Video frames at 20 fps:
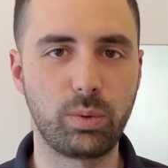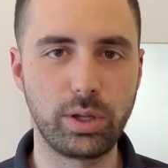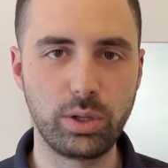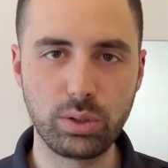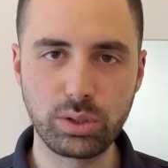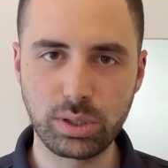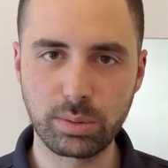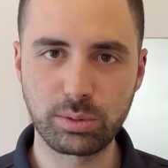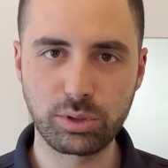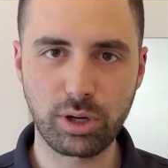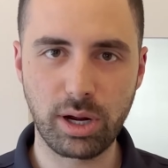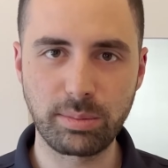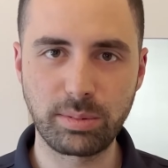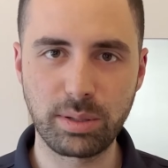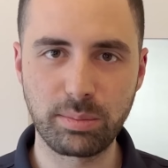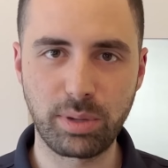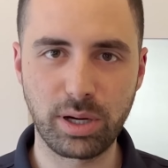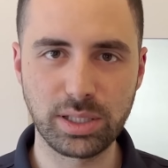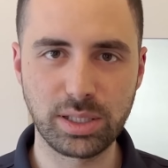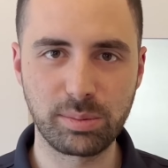When you subscribe
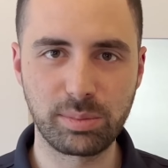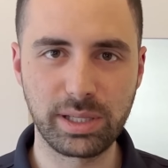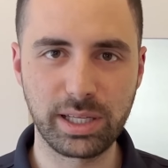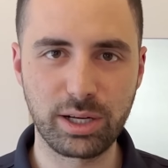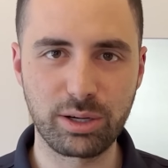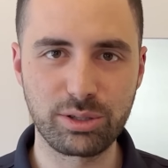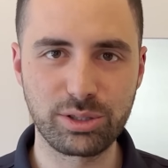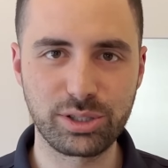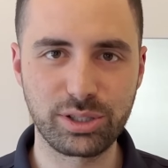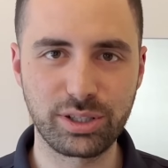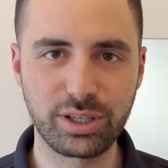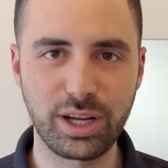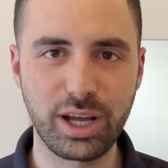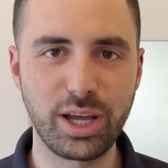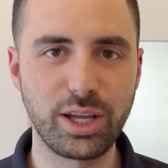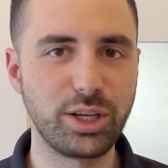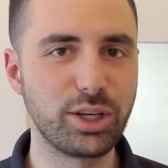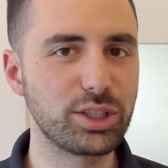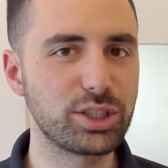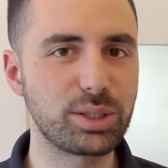to Impossibly Kosher,
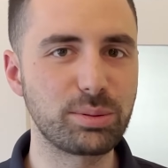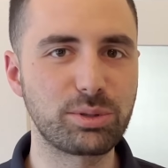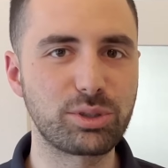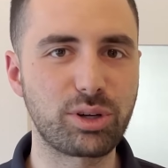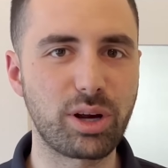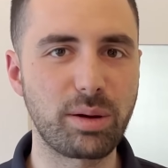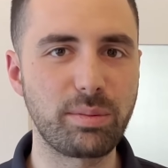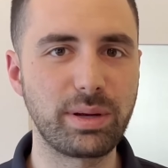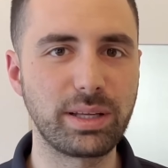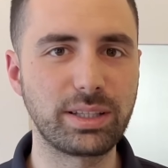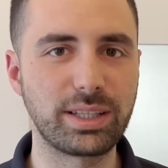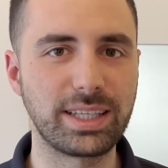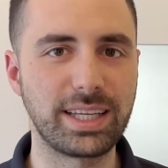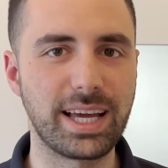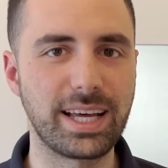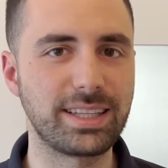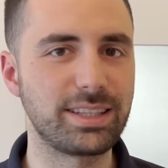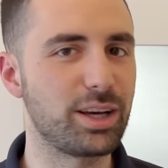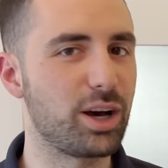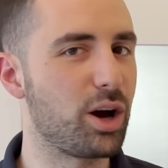you're subscribing to
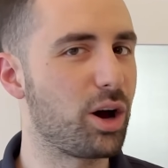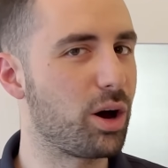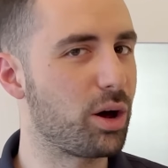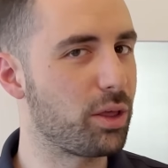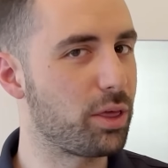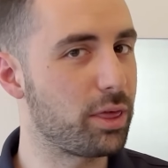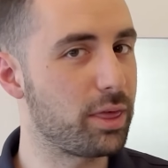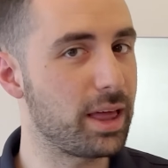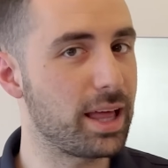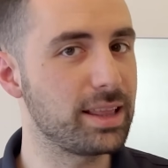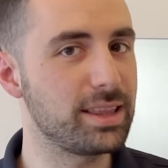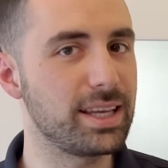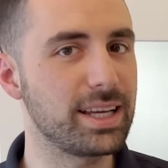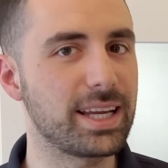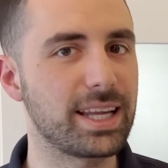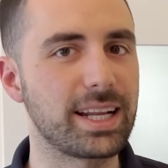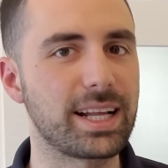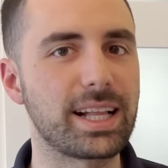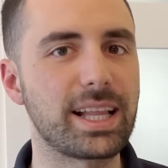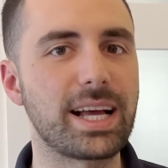get
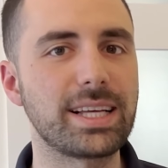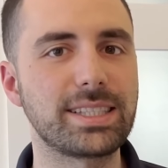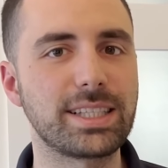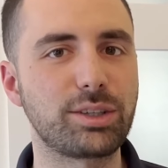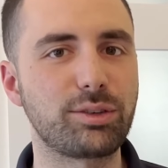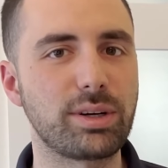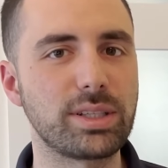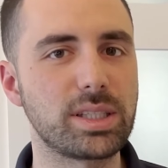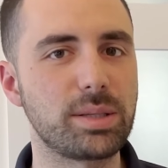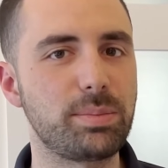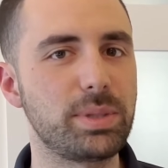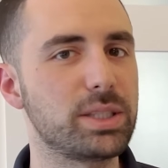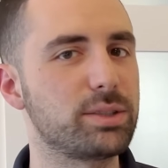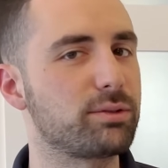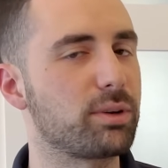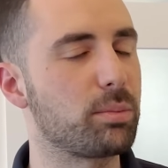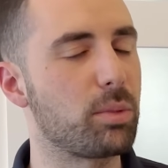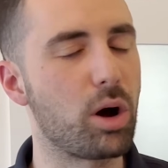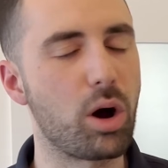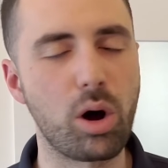authentic and classic recipes
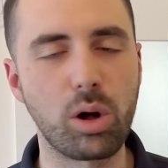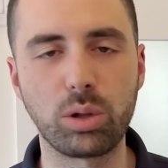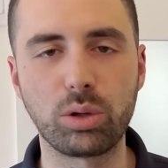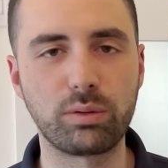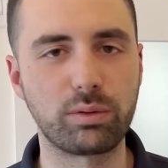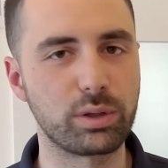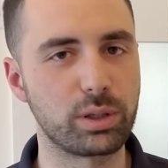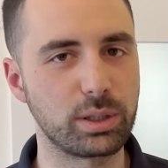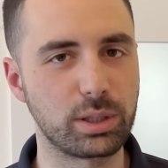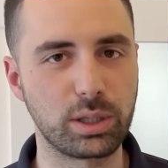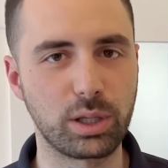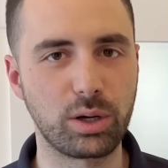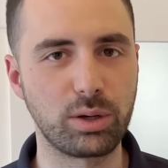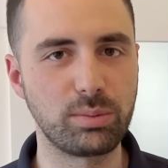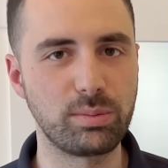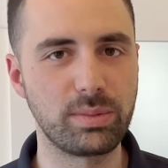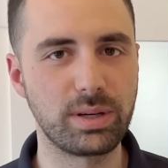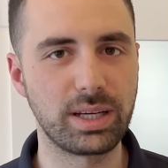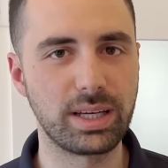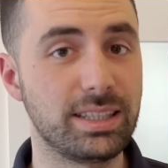from all over the
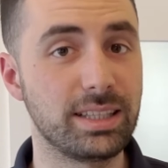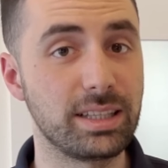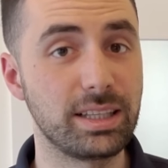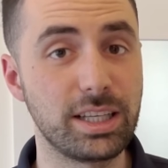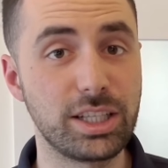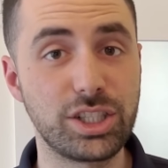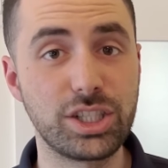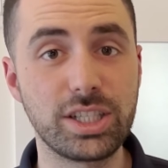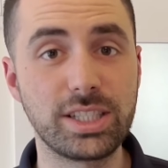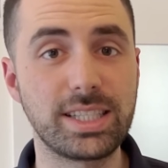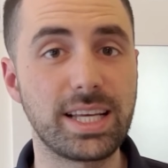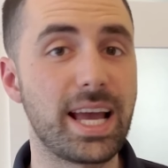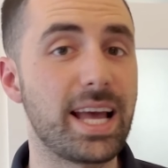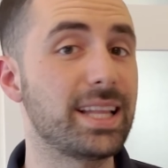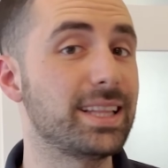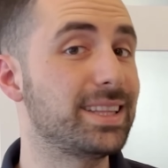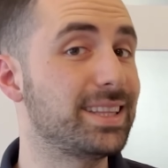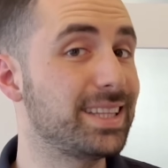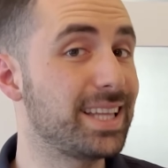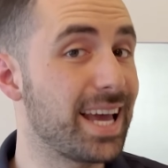globe, delicious
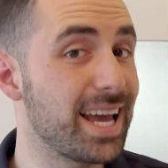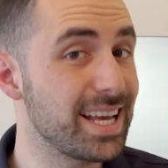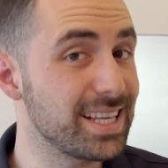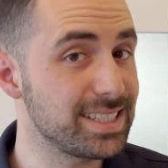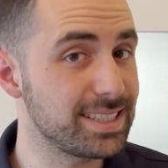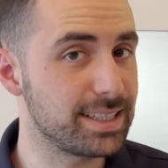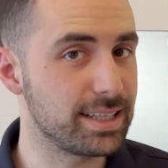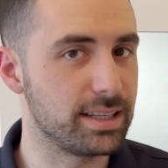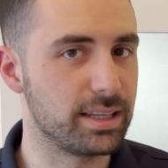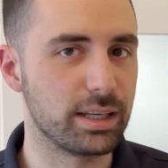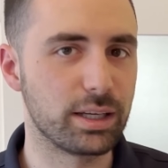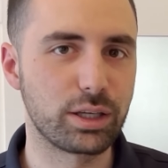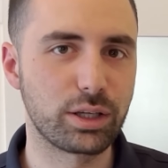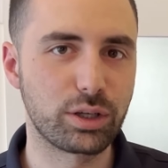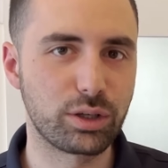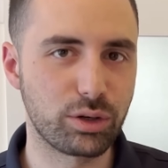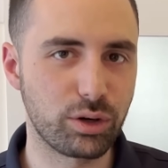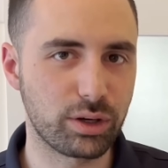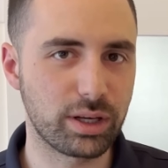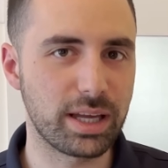and tested
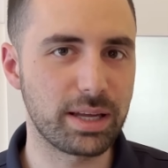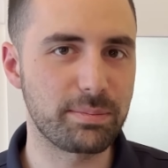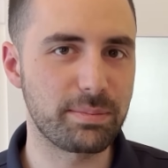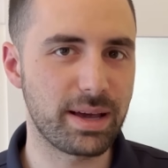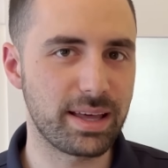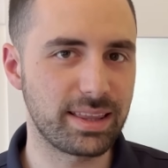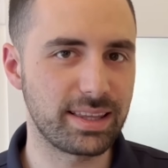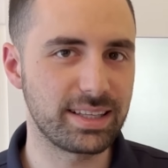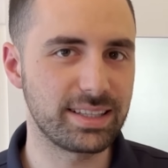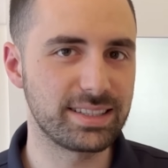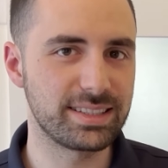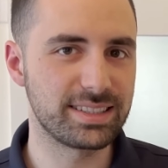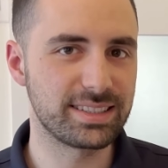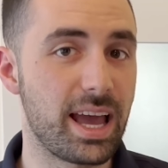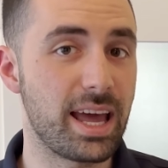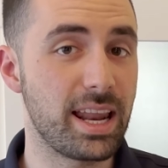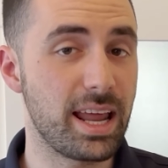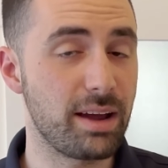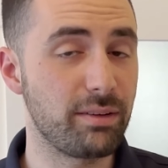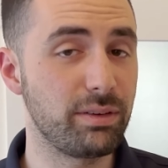cooking methods,
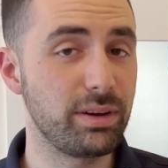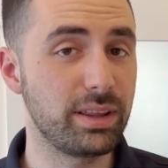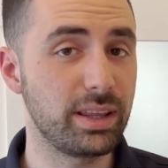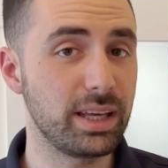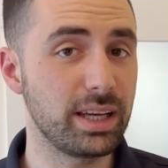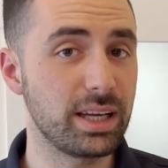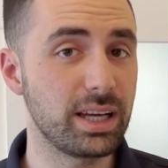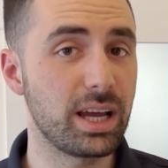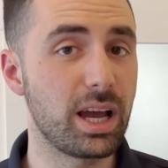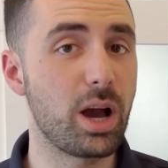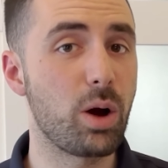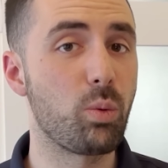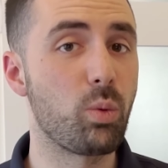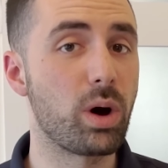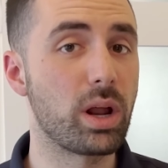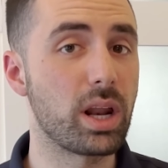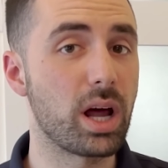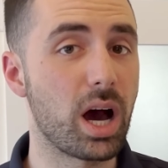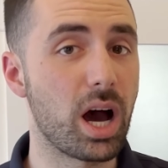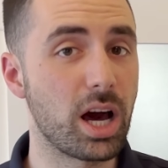and everything
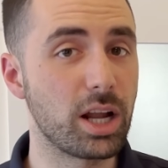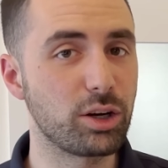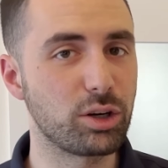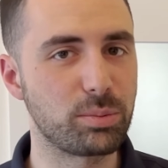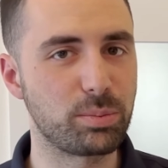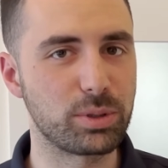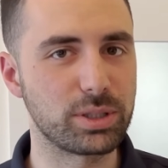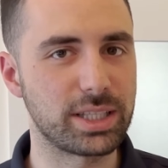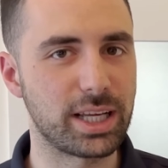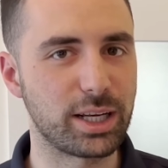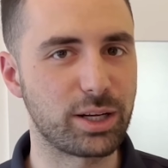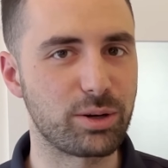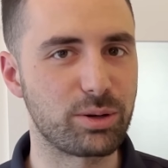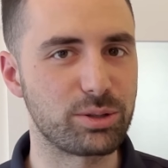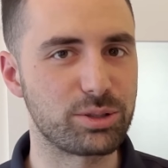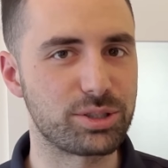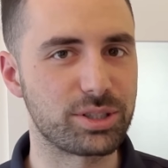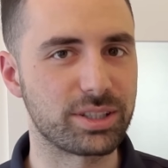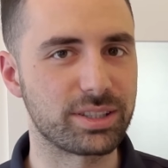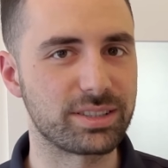100%
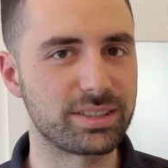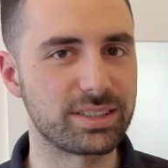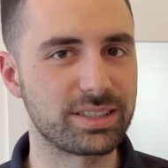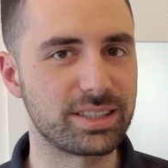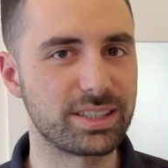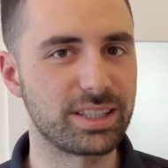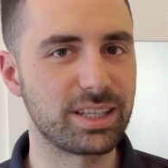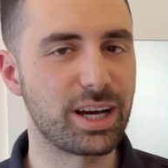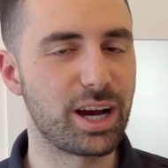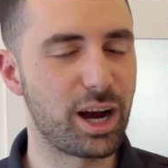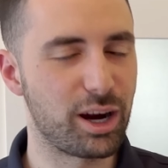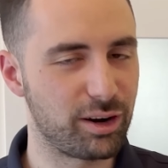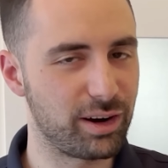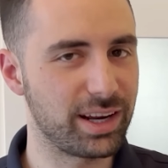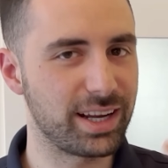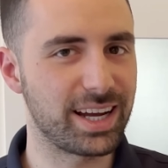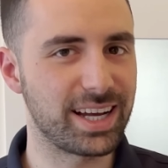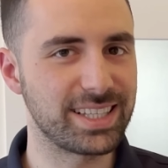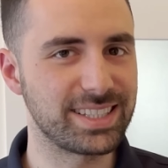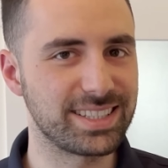kosher. All
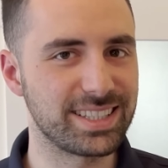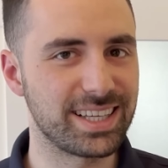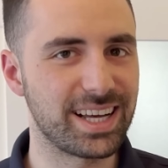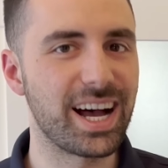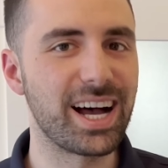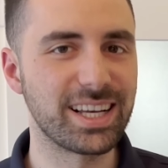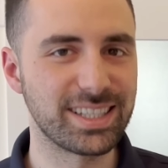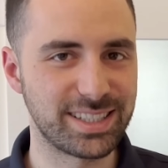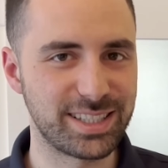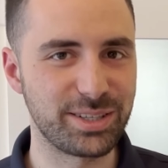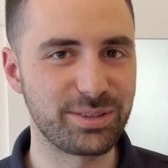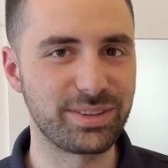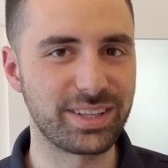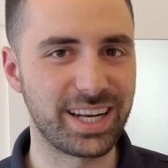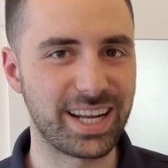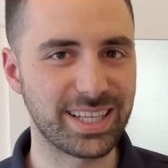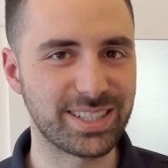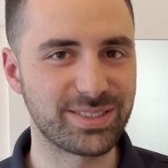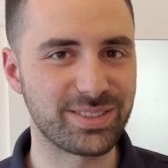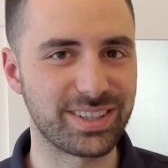right, guys, I'll see you in the
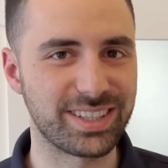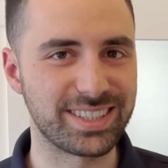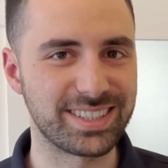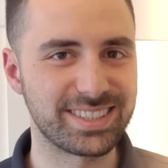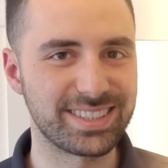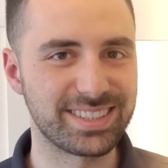next one.